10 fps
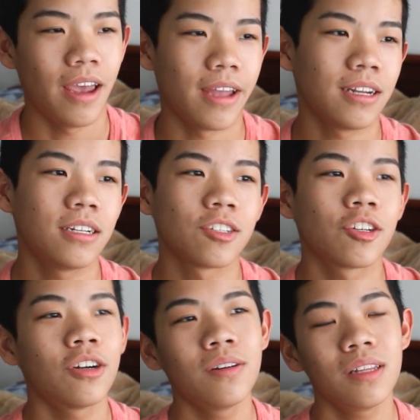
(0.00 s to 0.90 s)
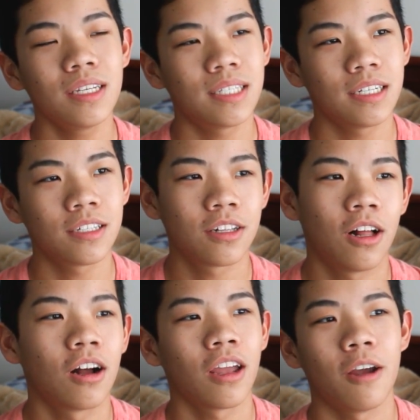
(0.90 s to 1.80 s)
And it is currently 6
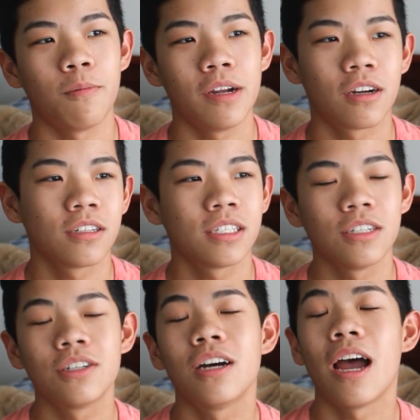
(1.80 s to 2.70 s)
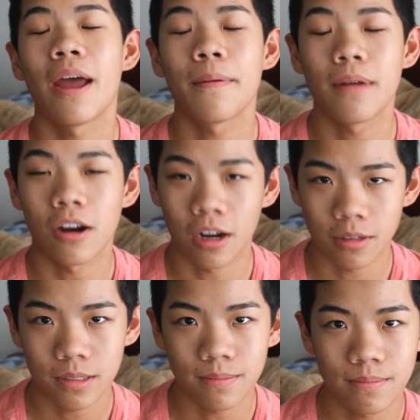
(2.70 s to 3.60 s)
o'clock, and we are still at our
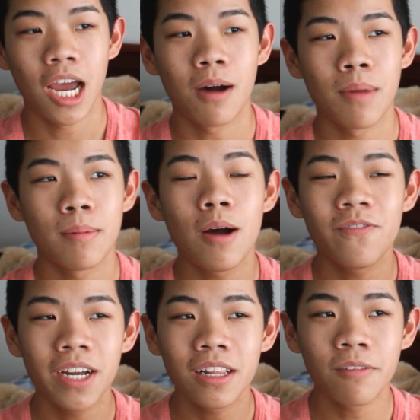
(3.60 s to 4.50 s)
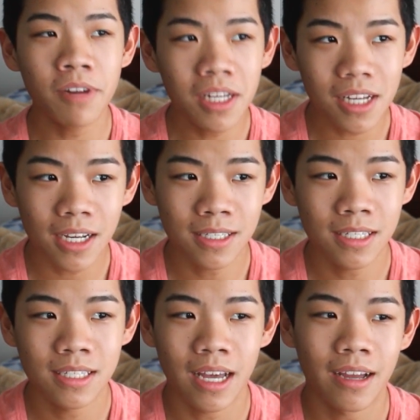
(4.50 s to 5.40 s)
house. Now, my mom finally
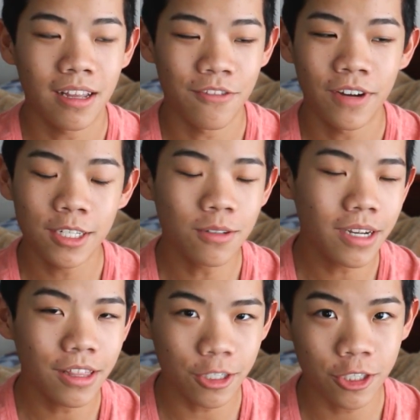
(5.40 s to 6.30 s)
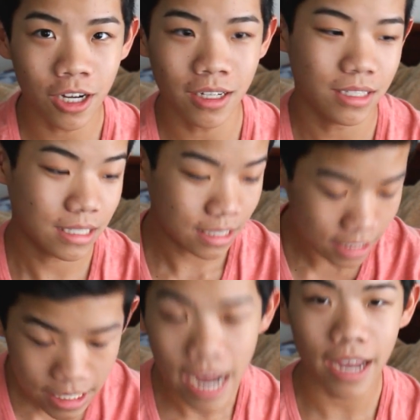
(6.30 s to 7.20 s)
realizes that if I don't get this shot
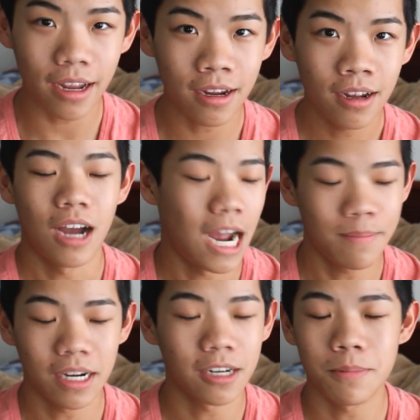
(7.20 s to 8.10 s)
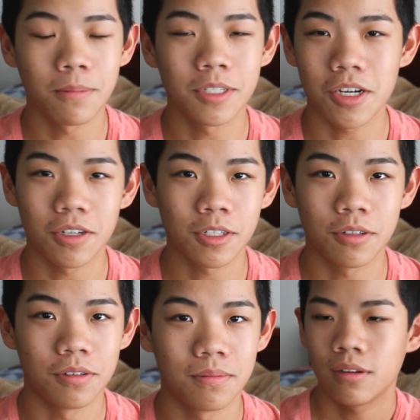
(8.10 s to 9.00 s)
today, I'm not gonna be able to go to
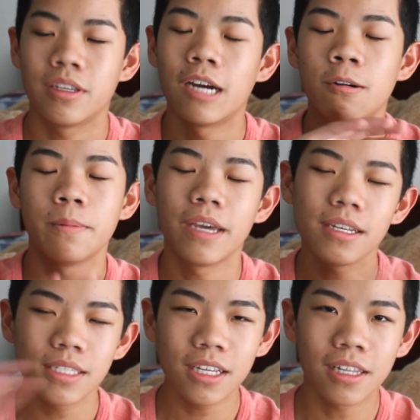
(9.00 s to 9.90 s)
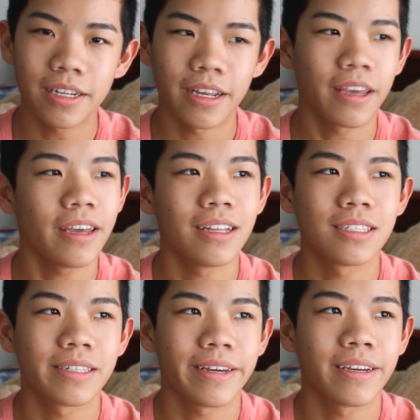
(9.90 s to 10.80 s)
school. Now, when we get to the clinic,
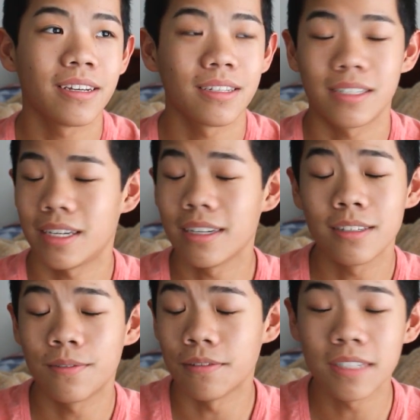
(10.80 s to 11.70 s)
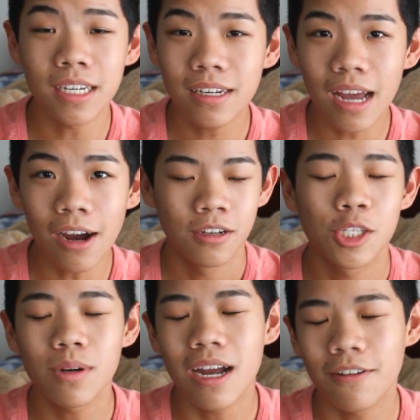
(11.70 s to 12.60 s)
it's like 6:15 now,
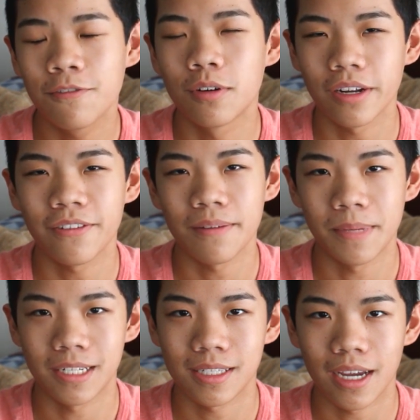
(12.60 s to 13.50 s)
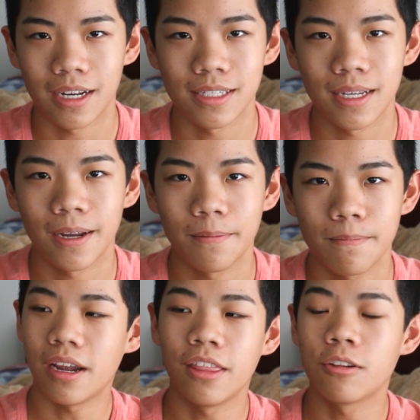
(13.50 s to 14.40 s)
so I have 45 minutes to get inside.
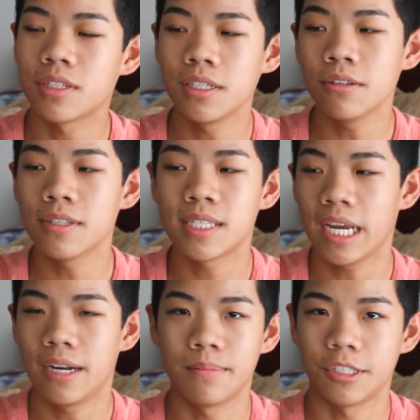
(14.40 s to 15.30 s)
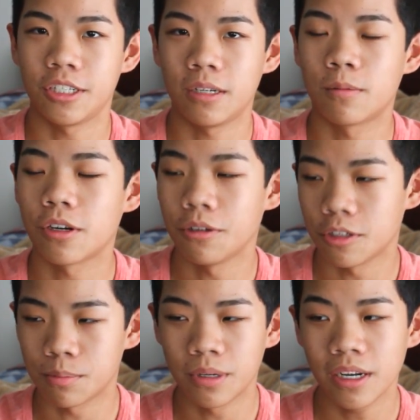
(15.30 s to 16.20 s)
And there's a little sign-up machine where you
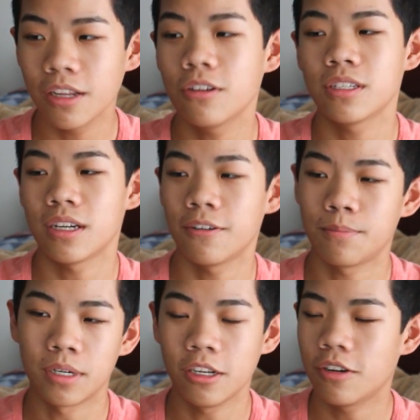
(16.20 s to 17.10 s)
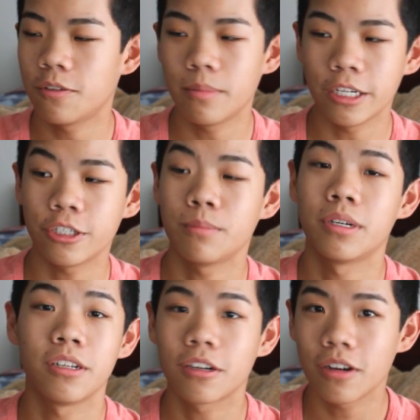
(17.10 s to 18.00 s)
just put in your stuff, put in your information,
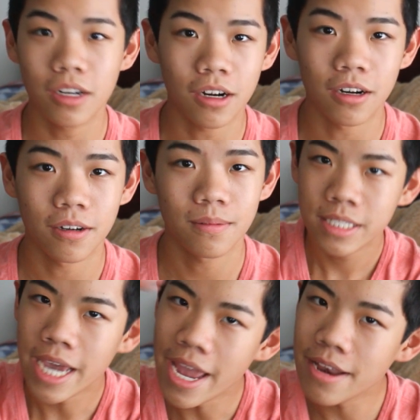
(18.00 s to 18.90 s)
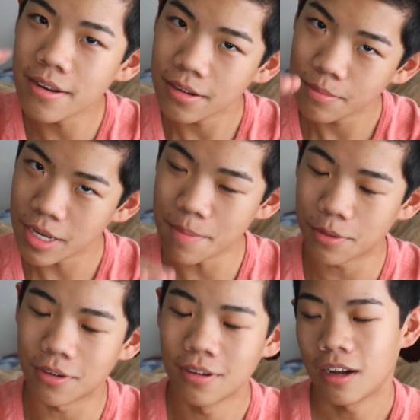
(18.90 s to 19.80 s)
put in your credit card. 10
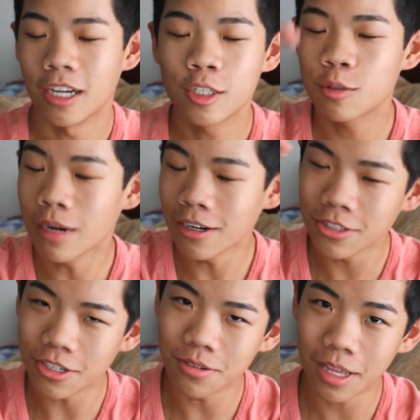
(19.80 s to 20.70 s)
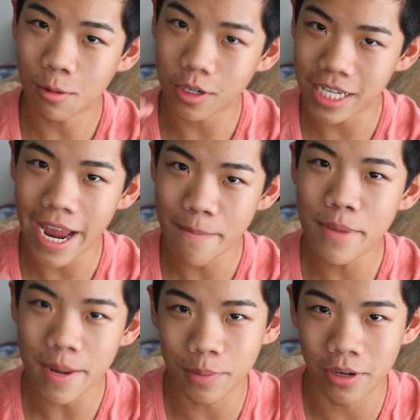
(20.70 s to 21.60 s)
people. I swear to you, there were 10
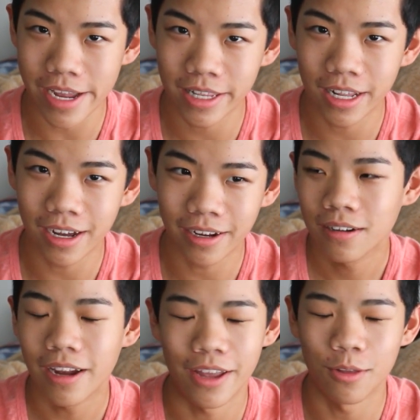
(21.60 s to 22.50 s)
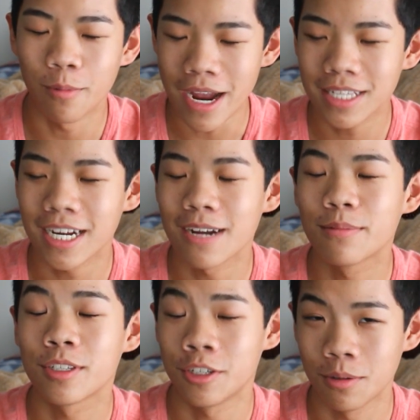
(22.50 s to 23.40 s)
people in line. And the wait time
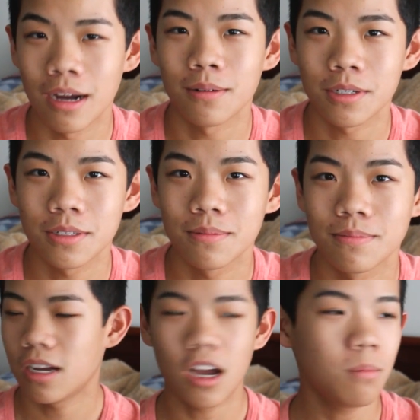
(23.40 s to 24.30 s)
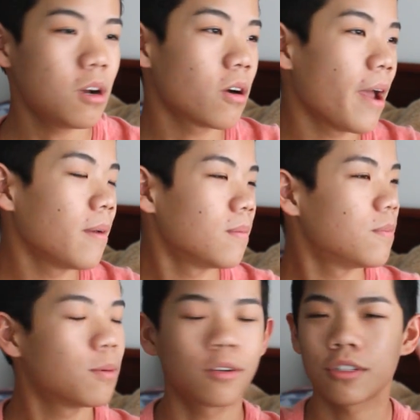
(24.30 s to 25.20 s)
was 2 hours. Okay,
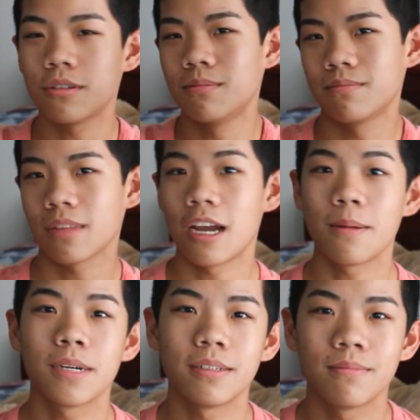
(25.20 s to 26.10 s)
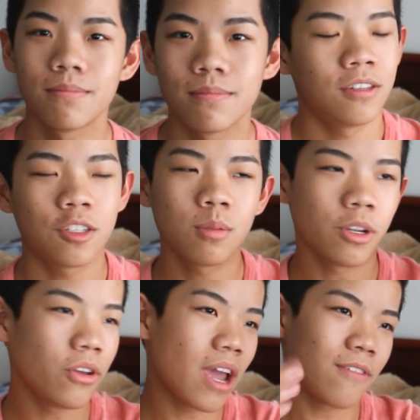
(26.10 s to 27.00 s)
no more school. I'm good. This is
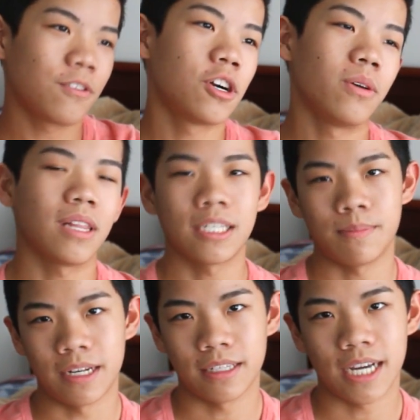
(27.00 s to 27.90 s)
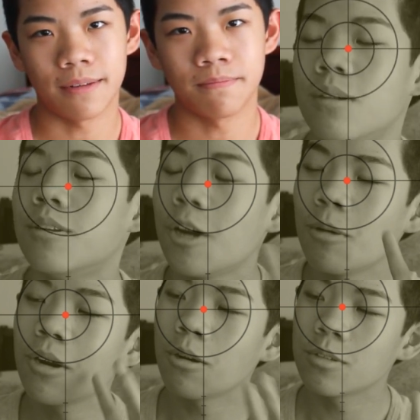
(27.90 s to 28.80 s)
what you get for going last minute, Dad.
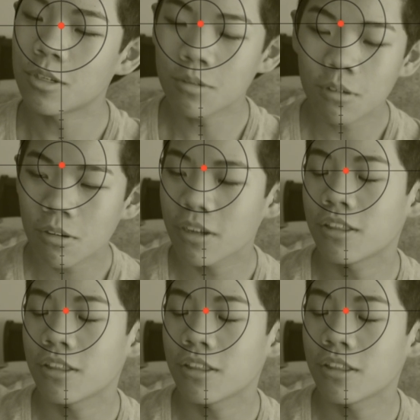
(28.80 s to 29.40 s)
No, don't worry.